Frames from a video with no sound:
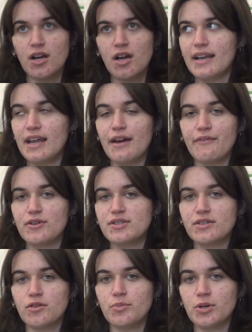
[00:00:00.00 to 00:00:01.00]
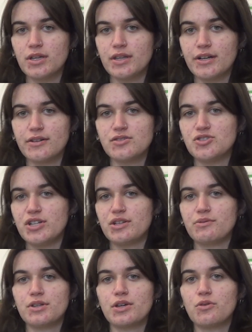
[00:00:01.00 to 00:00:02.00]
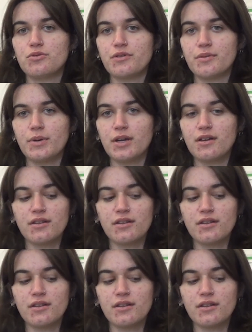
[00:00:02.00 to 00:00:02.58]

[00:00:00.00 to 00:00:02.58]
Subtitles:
and every single book in there is genuinely older than me.